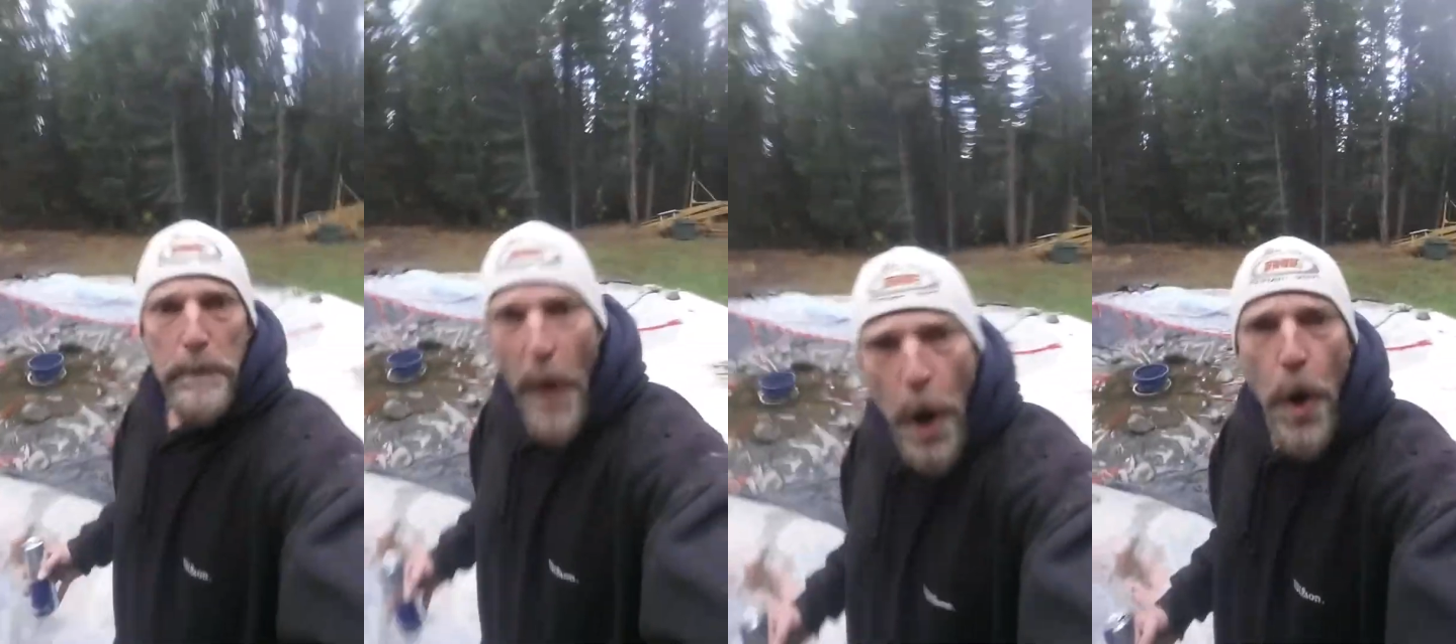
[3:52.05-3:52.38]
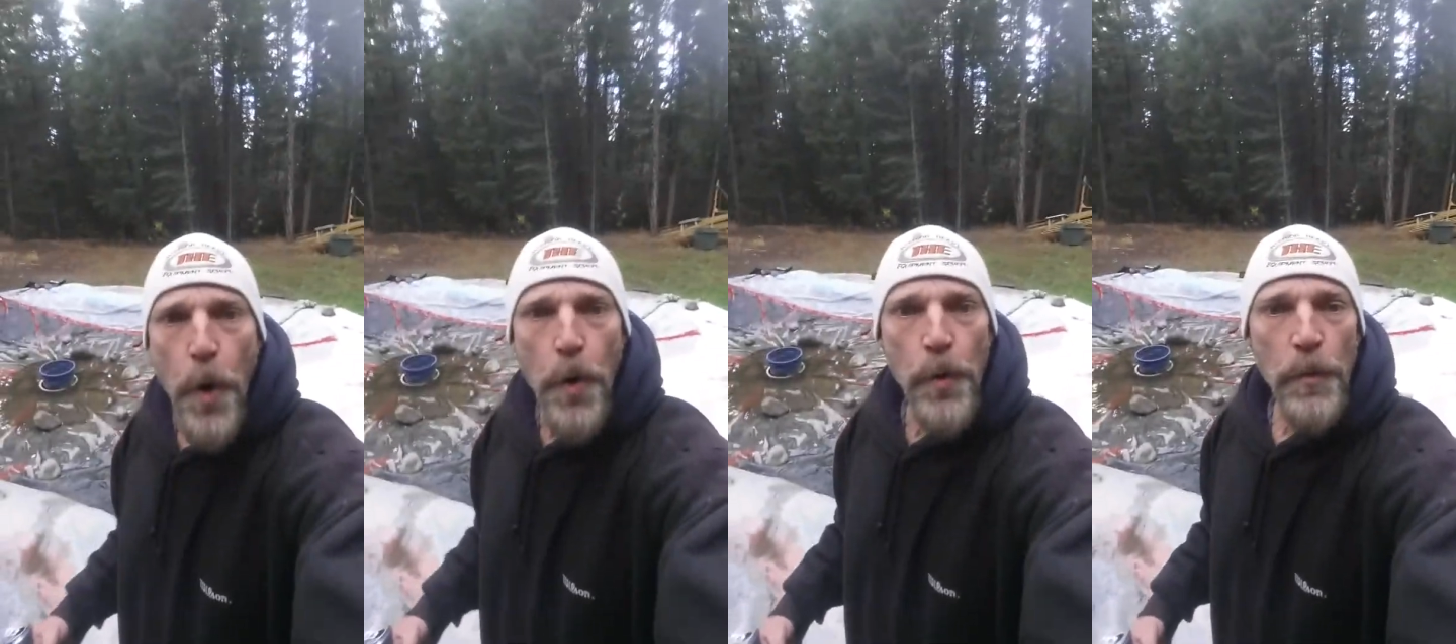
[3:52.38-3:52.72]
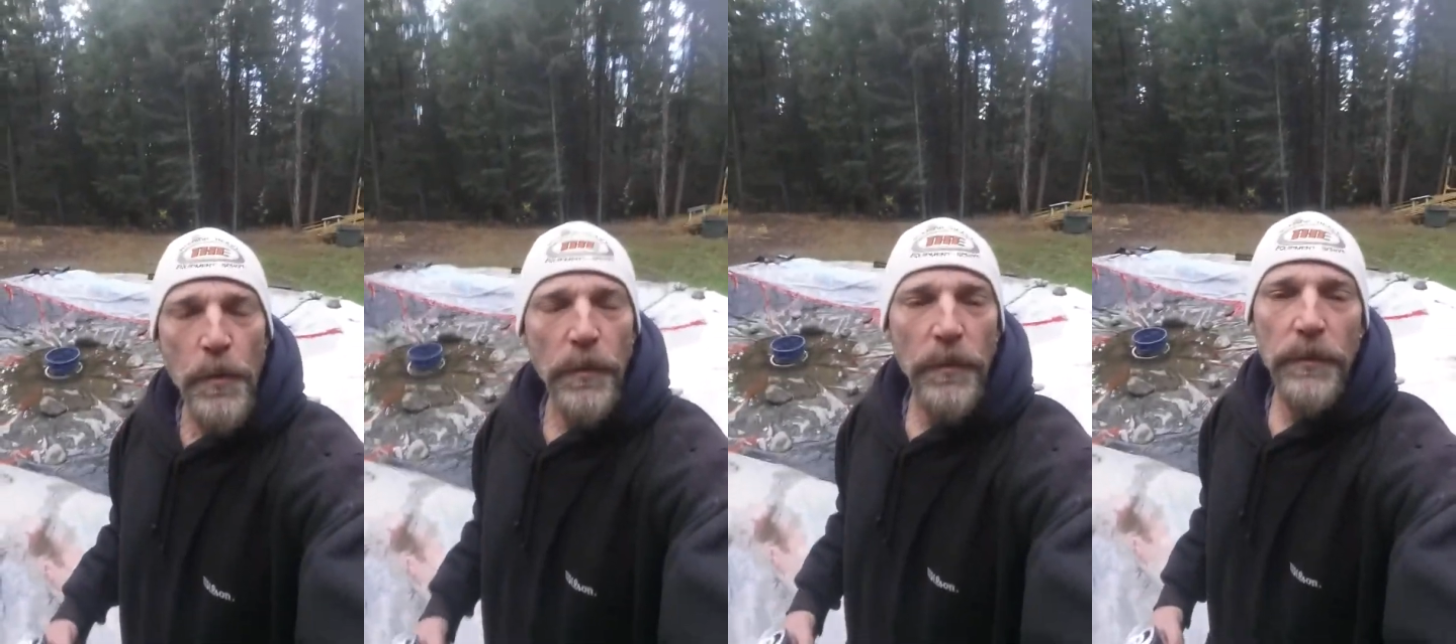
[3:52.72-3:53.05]
Boom!
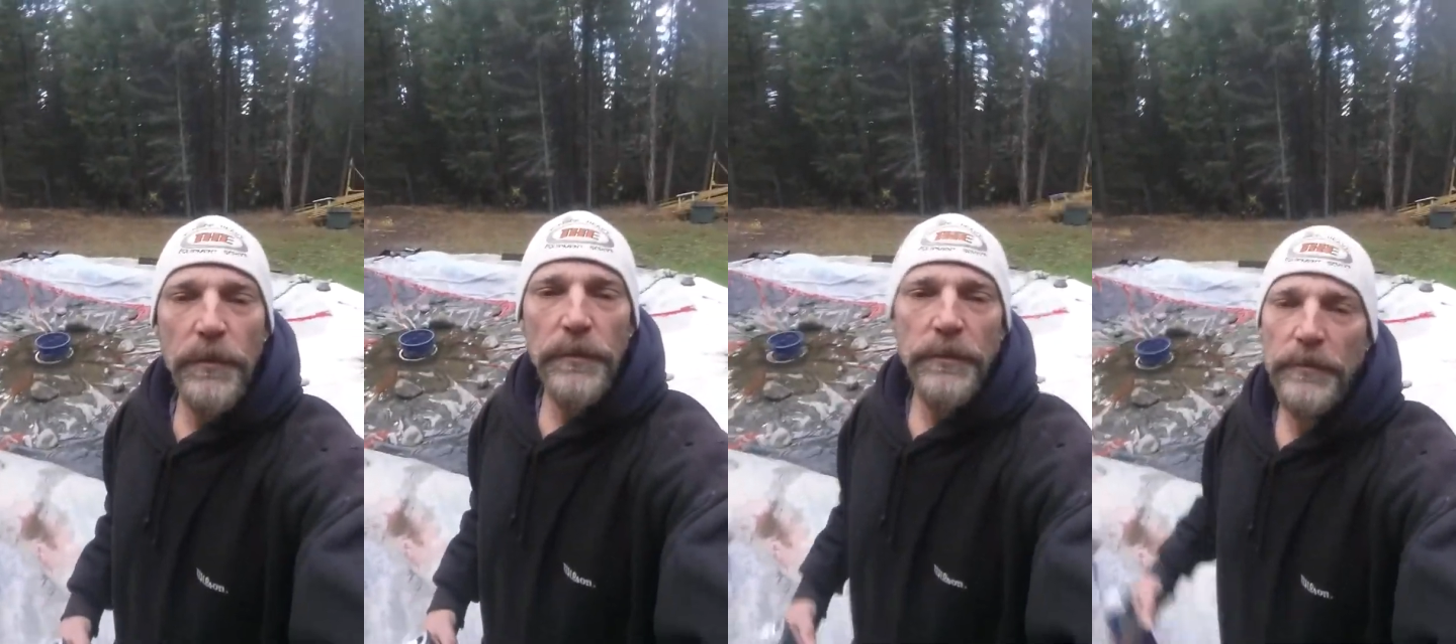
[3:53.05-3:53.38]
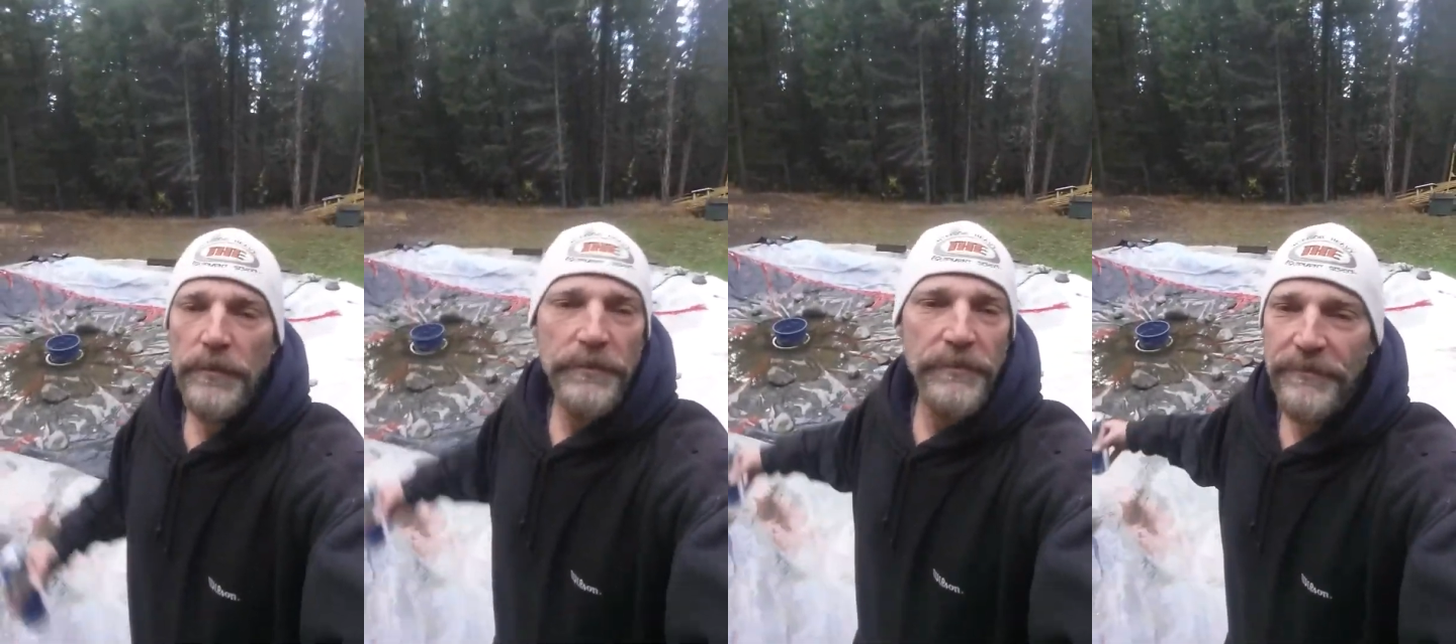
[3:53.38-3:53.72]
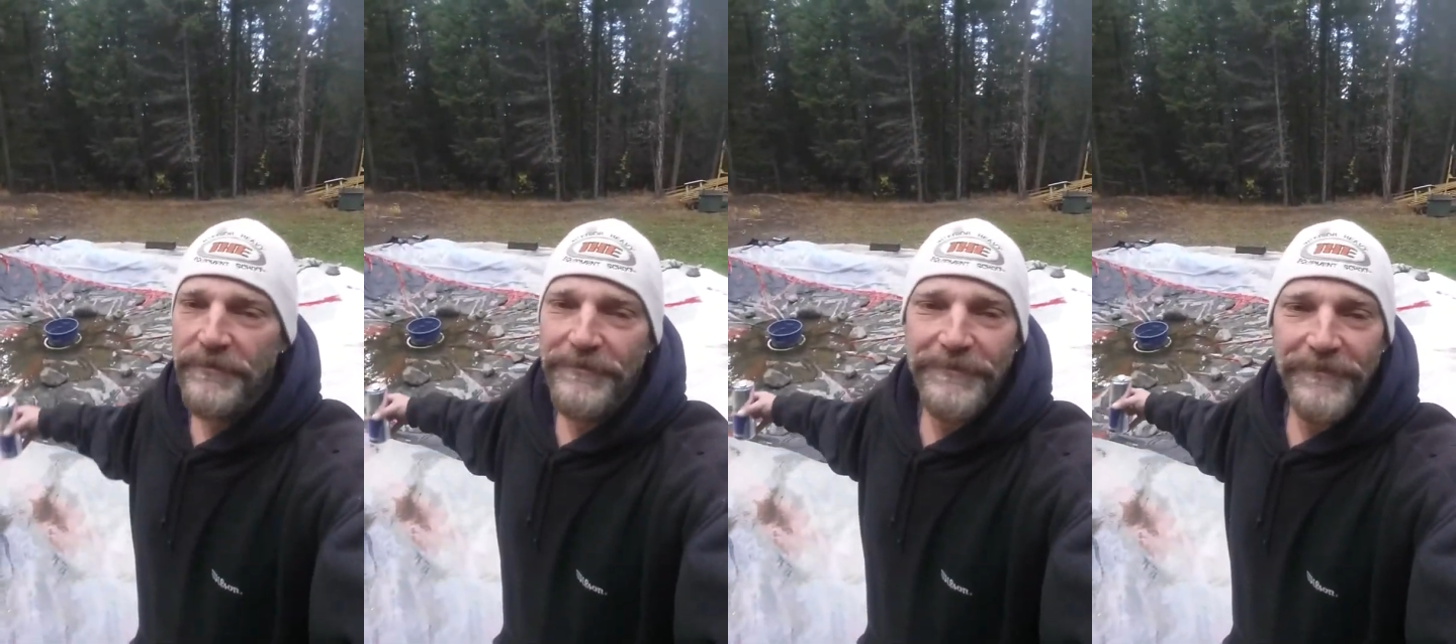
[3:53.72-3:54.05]

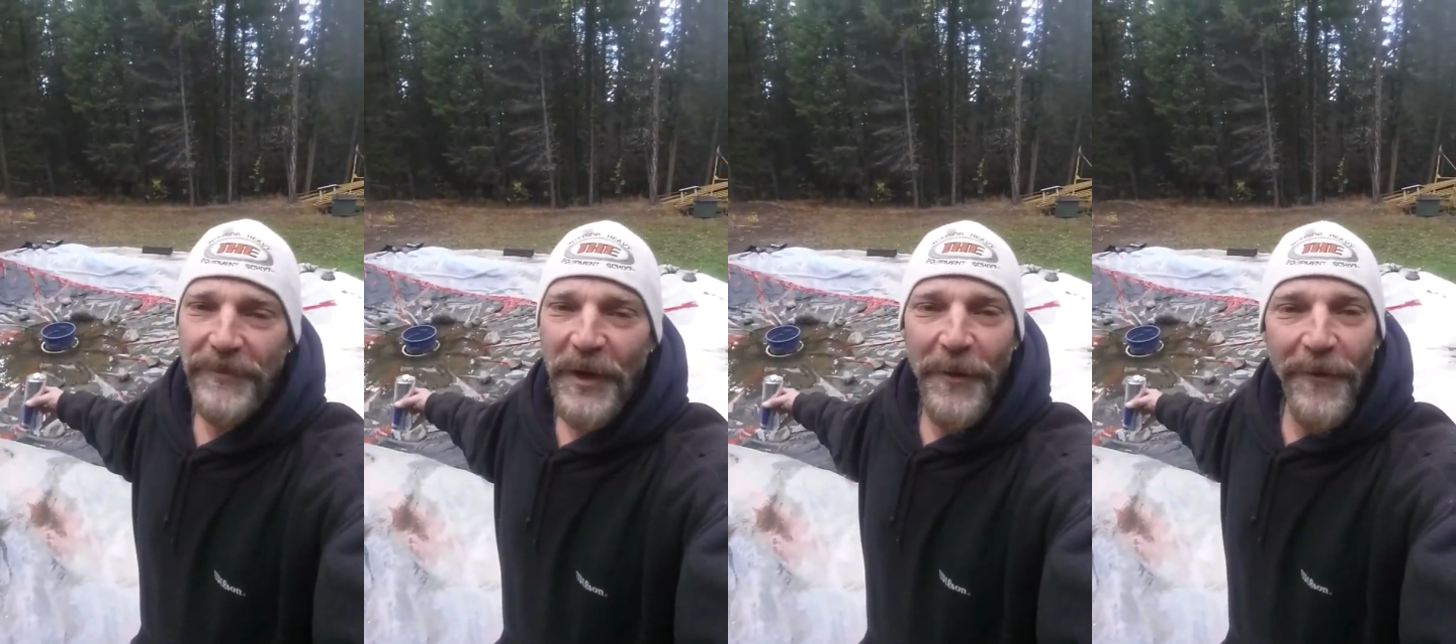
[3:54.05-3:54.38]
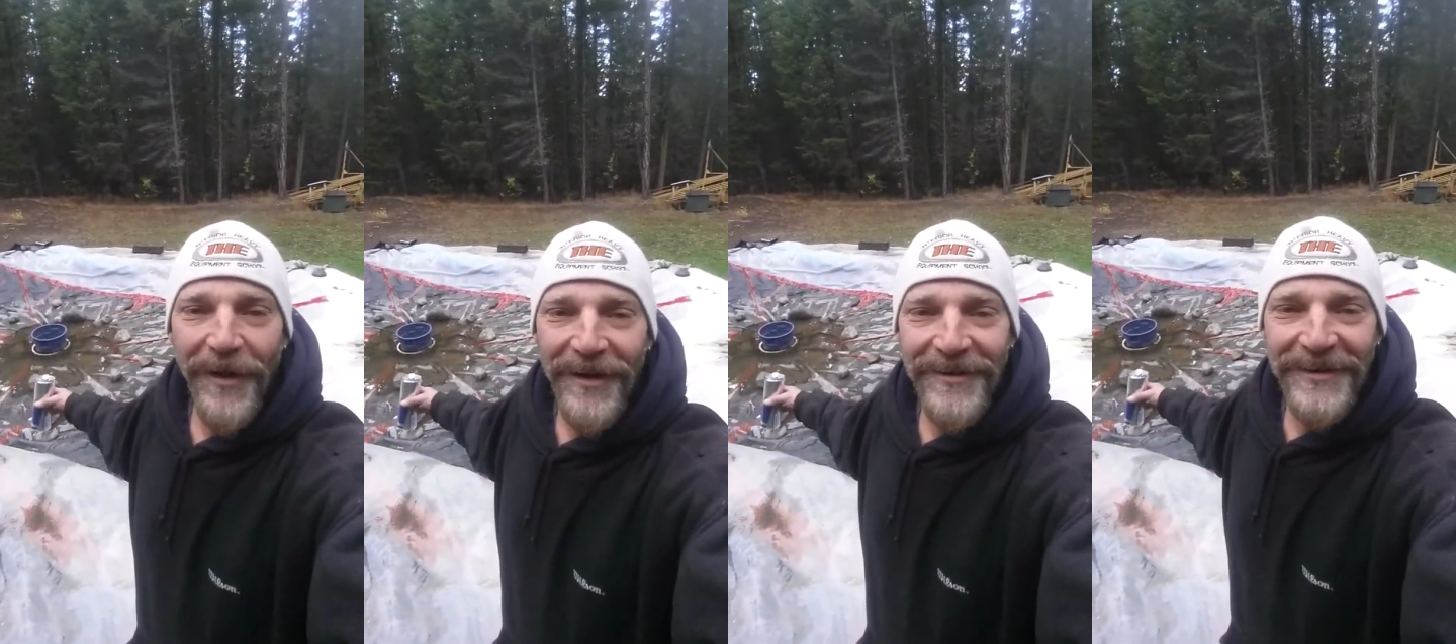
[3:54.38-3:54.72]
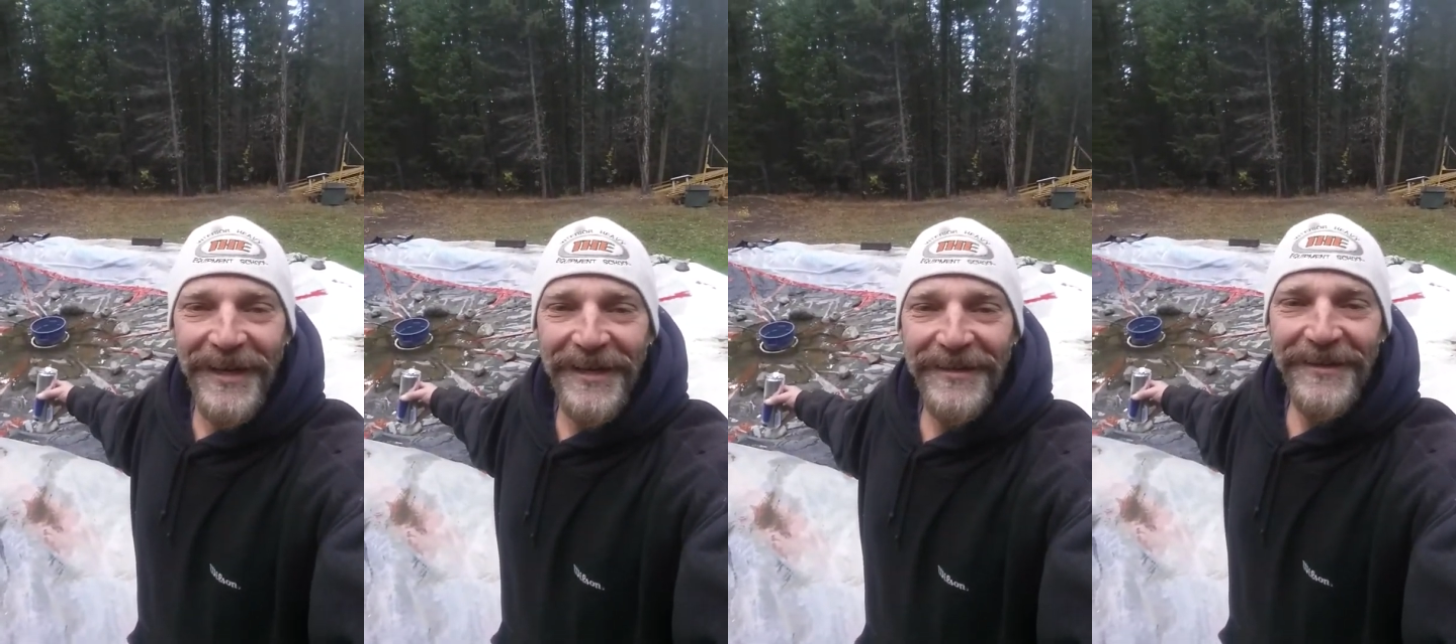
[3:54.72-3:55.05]
We got water
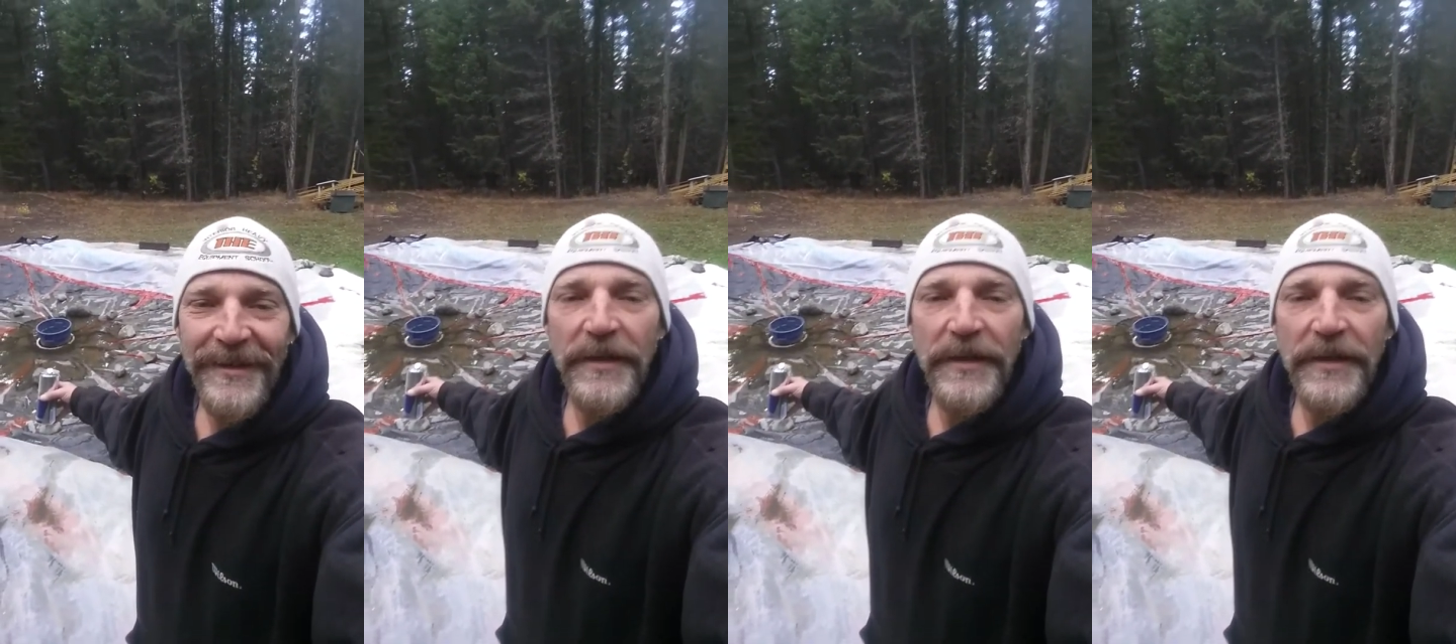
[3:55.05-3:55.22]
again.